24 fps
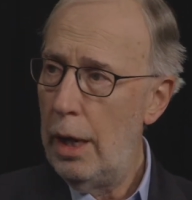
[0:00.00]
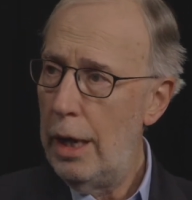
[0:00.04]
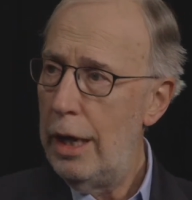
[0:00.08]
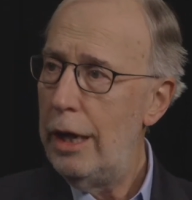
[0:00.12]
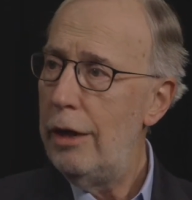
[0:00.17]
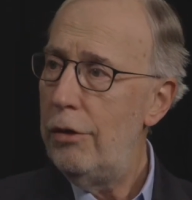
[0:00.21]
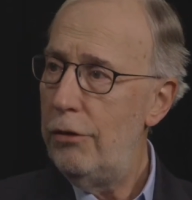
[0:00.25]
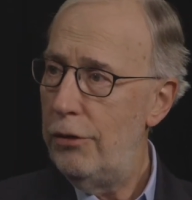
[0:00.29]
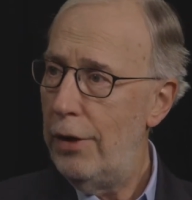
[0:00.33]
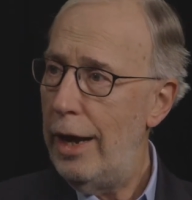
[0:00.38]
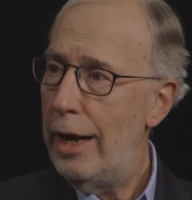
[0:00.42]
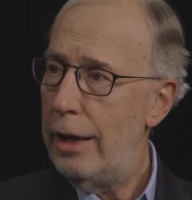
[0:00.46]

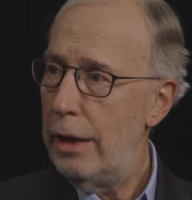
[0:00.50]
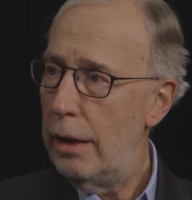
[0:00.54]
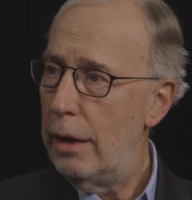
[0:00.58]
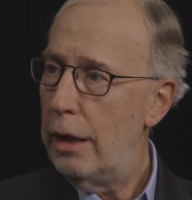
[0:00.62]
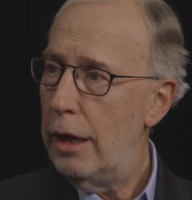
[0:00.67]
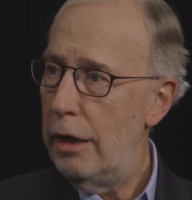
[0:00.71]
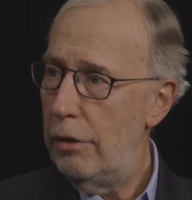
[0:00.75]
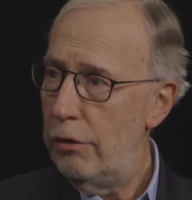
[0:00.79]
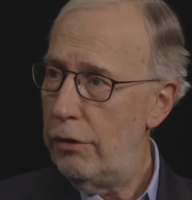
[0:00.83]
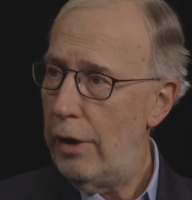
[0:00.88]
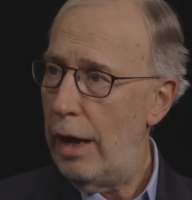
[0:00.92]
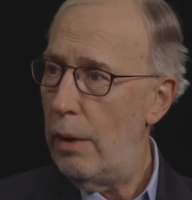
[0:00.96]
Is
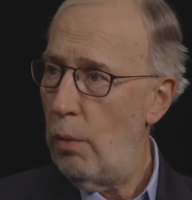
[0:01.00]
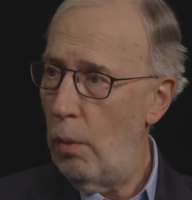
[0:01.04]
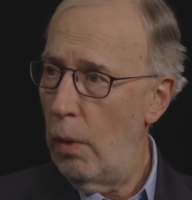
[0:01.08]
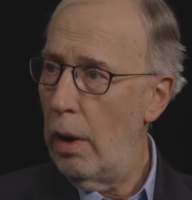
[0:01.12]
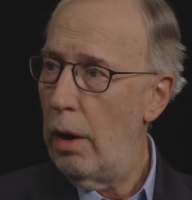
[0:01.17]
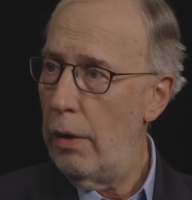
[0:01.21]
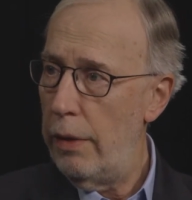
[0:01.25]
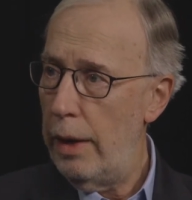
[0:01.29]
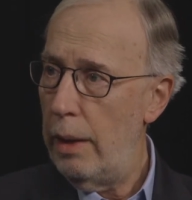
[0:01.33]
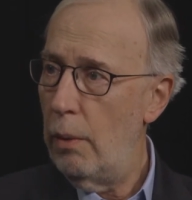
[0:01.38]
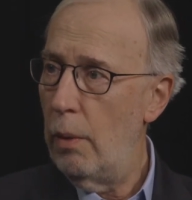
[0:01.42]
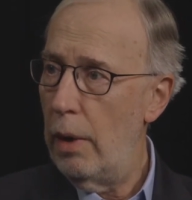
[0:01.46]
that
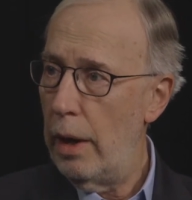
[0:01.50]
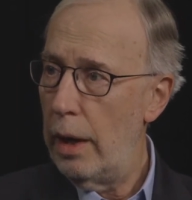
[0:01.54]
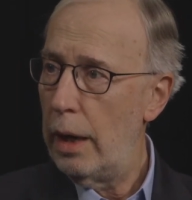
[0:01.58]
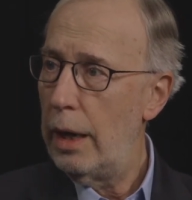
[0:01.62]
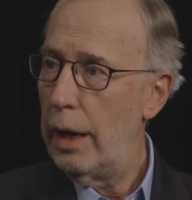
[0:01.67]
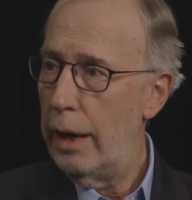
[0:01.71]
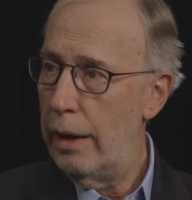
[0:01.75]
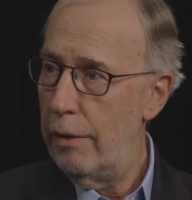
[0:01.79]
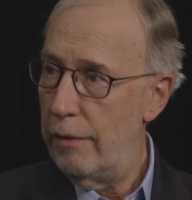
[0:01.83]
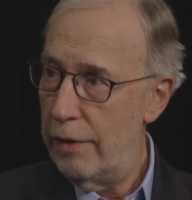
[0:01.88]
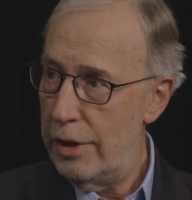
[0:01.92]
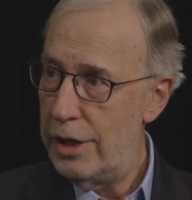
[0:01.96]
where they want to
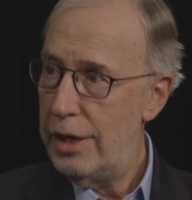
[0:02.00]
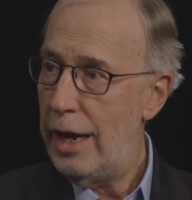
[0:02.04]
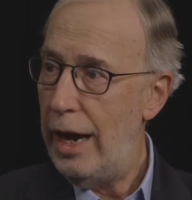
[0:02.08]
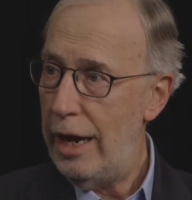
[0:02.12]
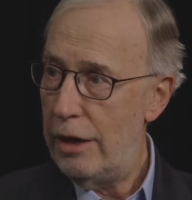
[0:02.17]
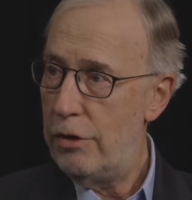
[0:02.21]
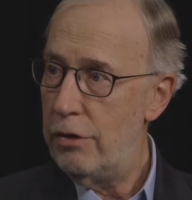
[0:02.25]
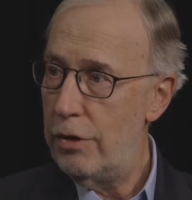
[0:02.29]
kind of attach